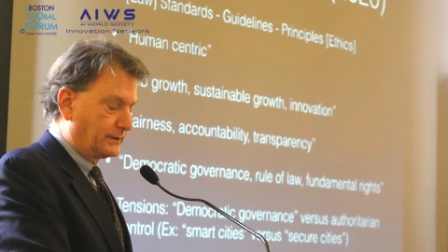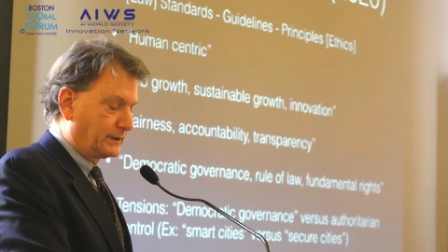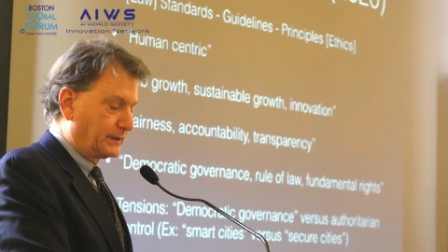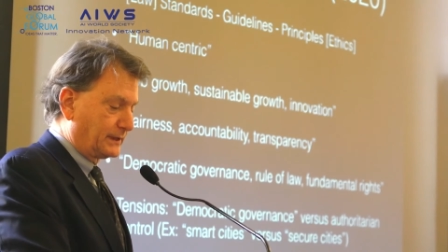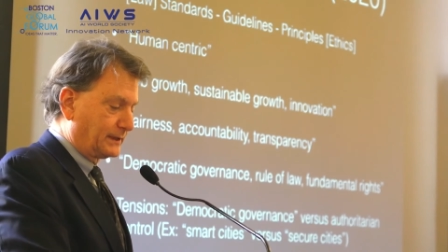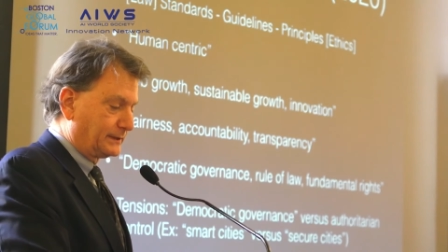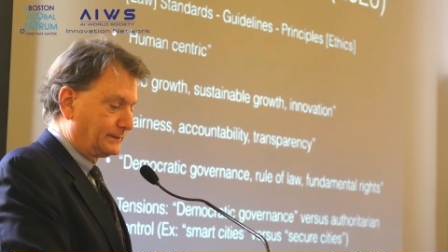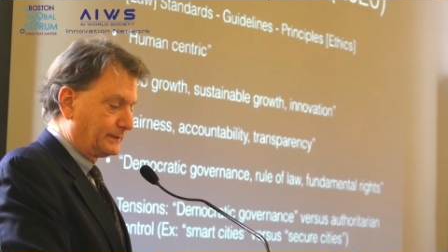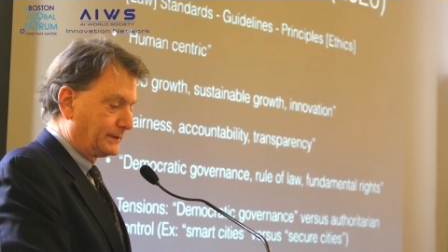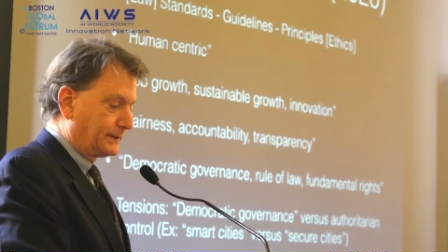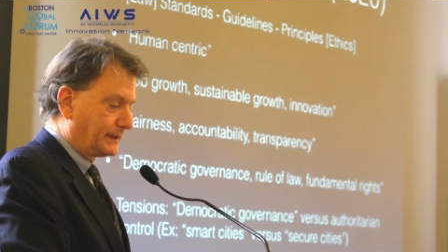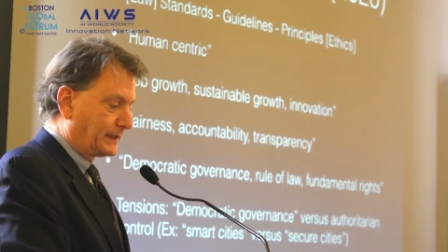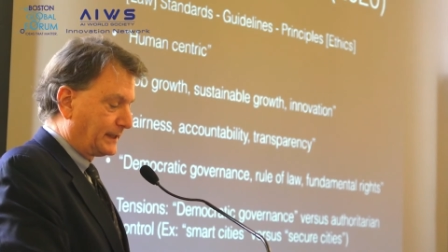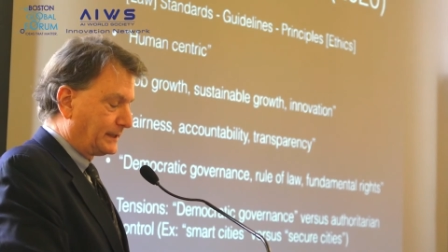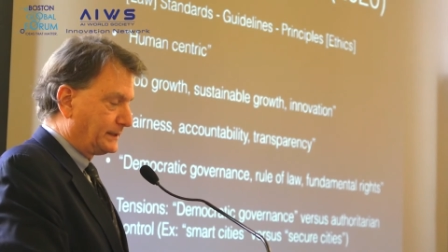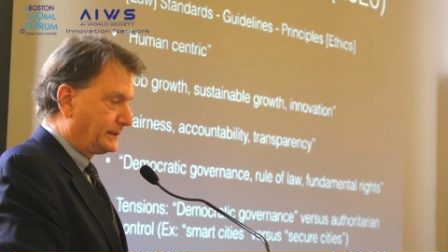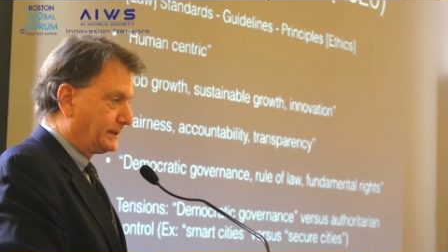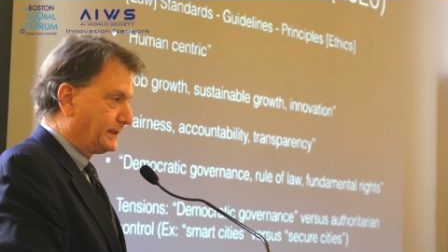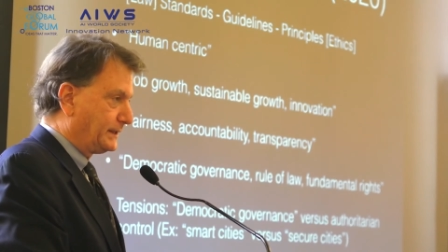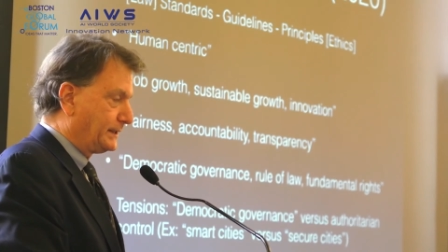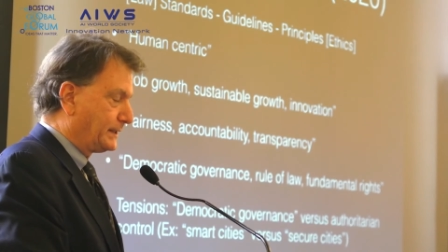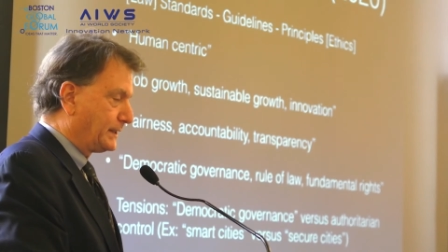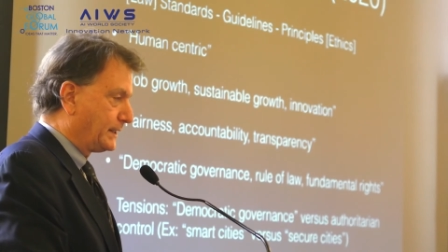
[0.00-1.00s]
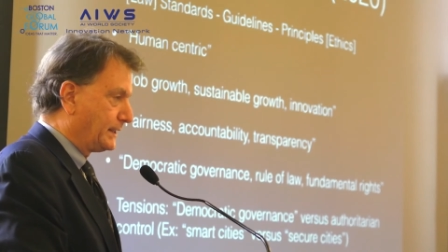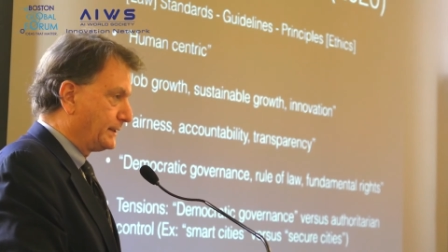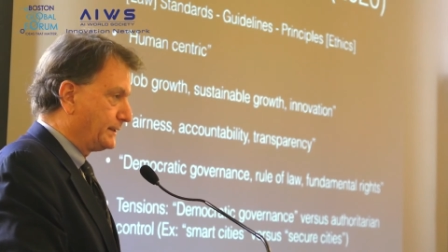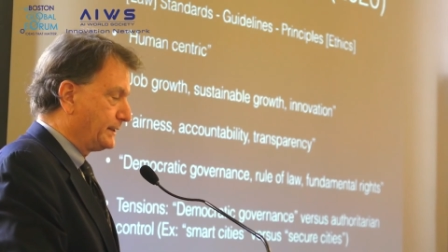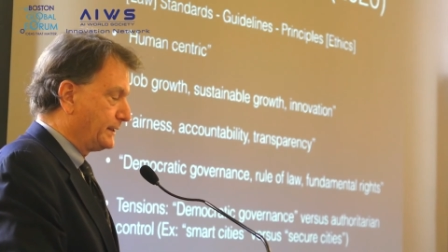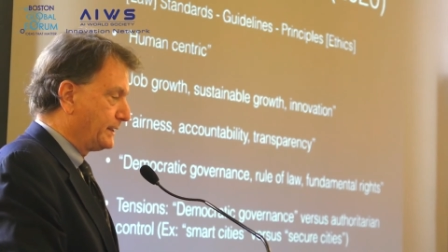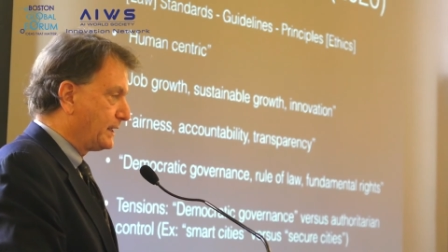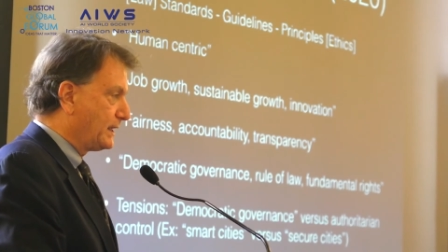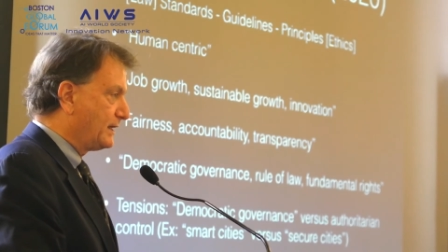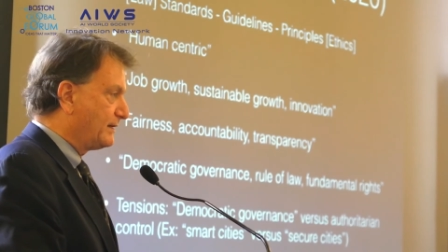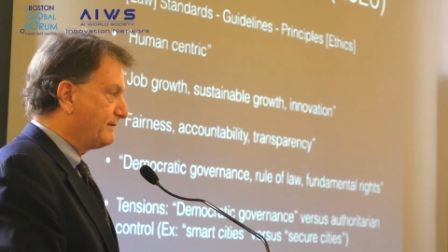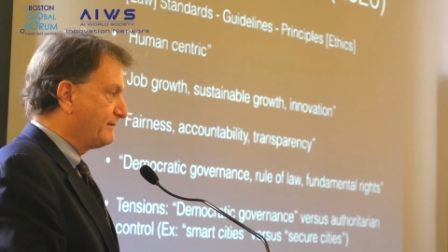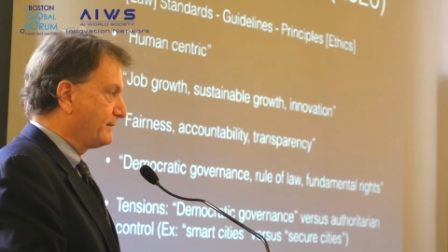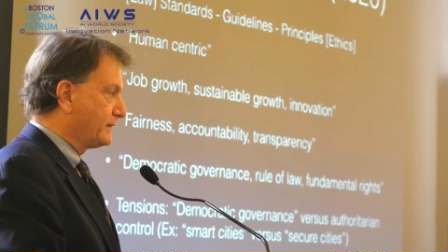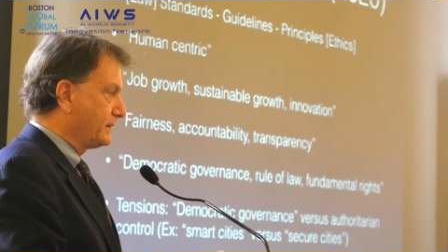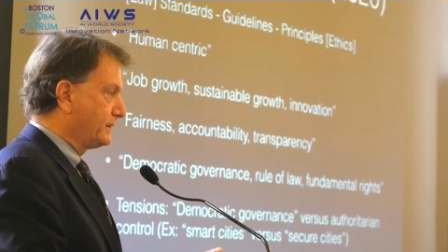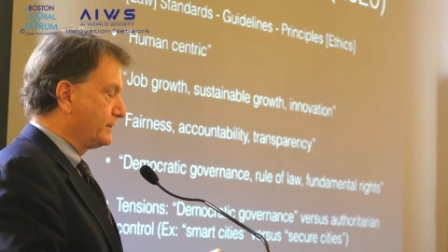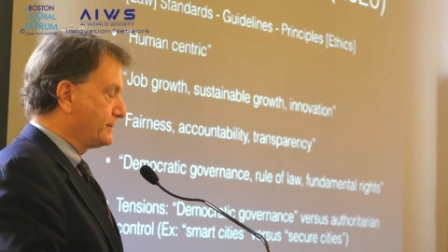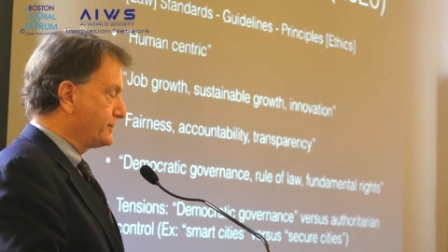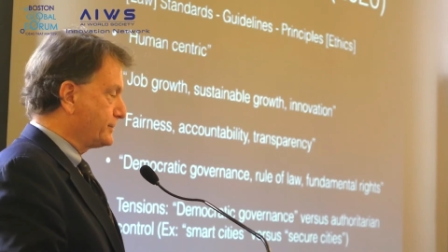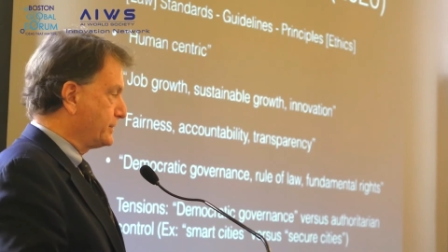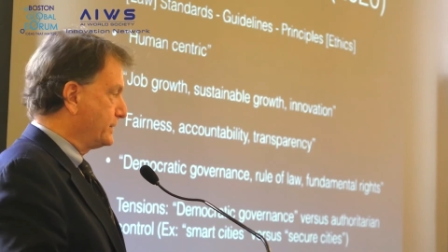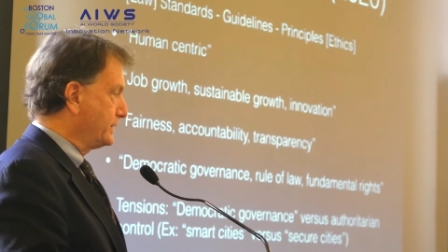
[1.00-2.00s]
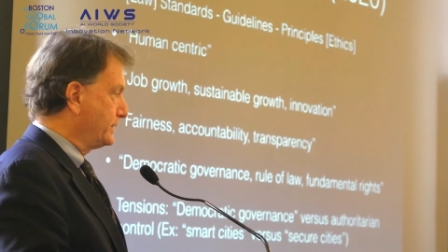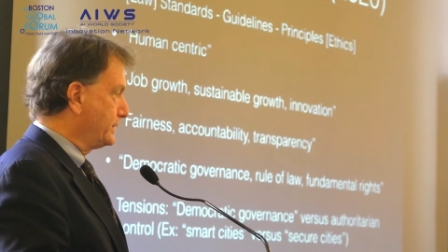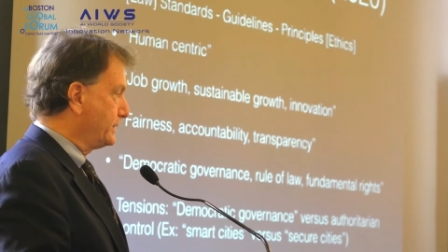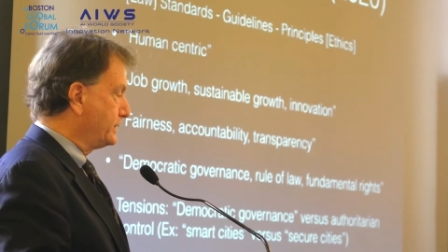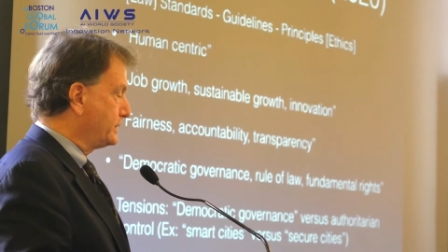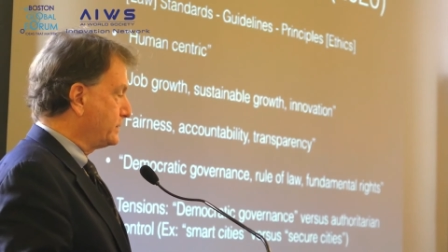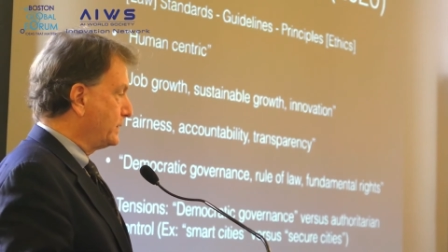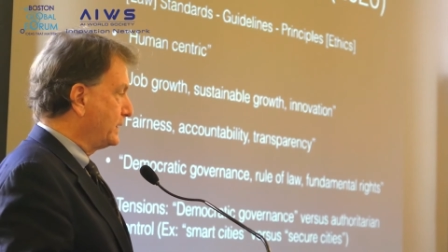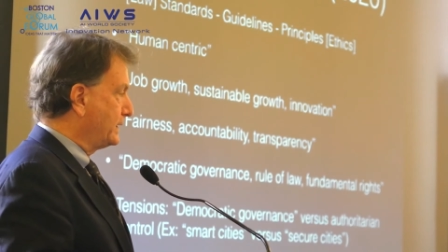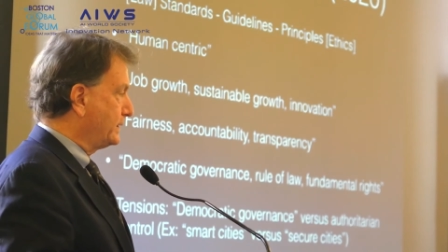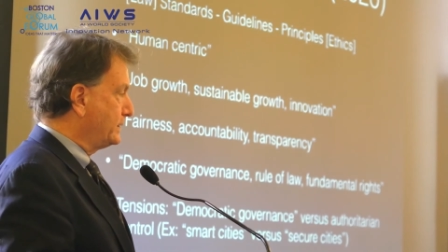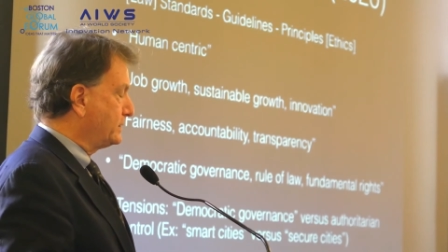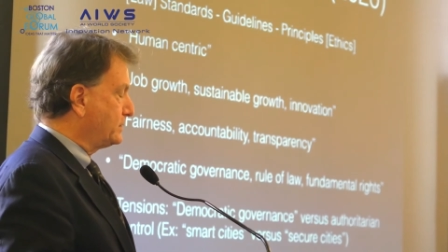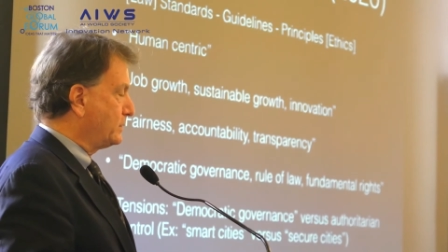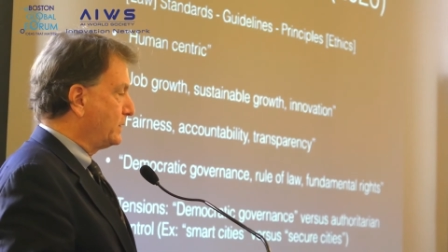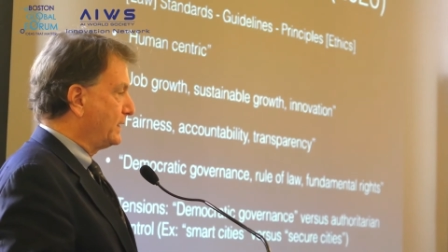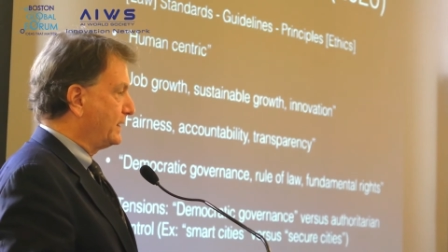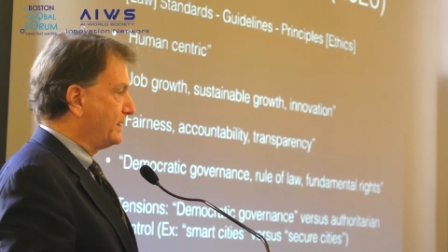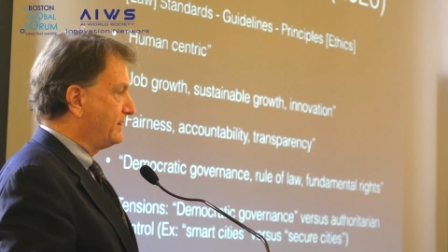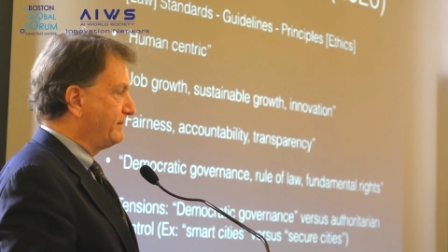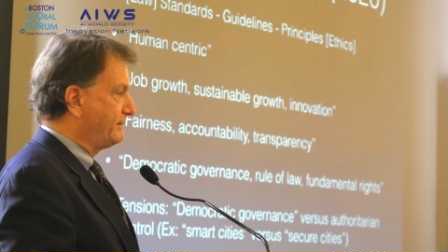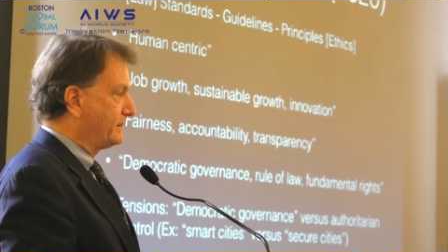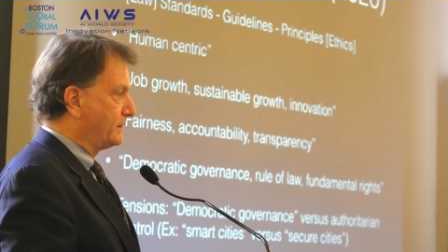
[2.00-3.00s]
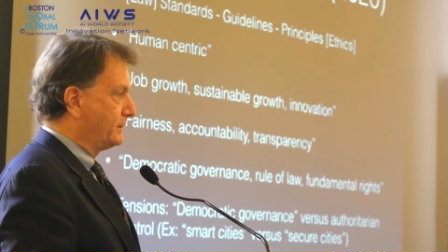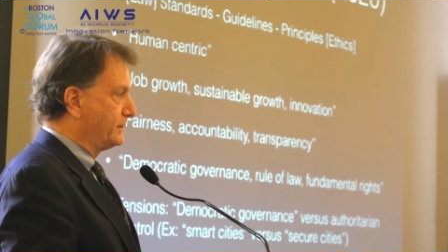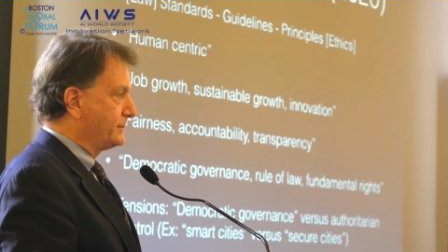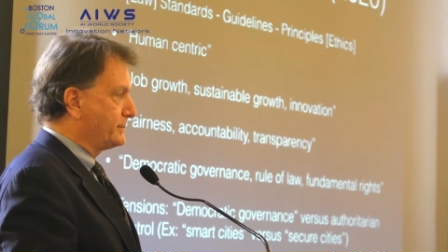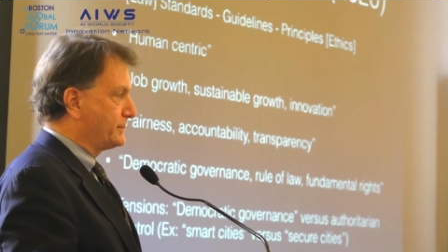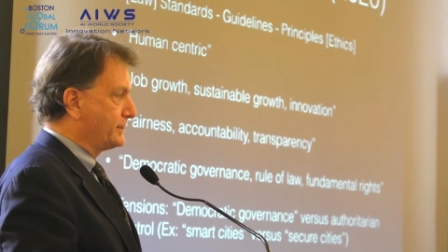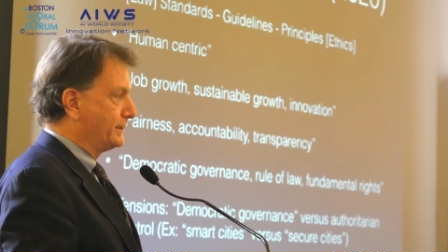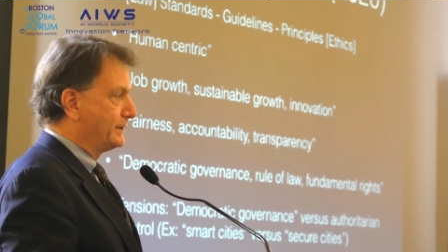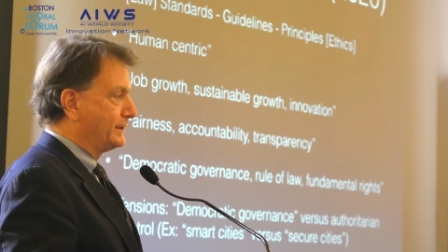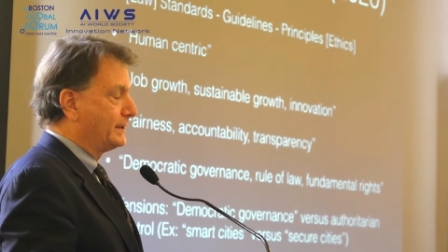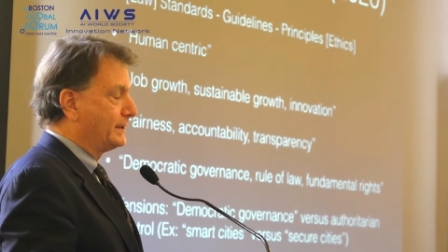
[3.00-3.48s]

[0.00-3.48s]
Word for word: 1999 version and the 2020 version,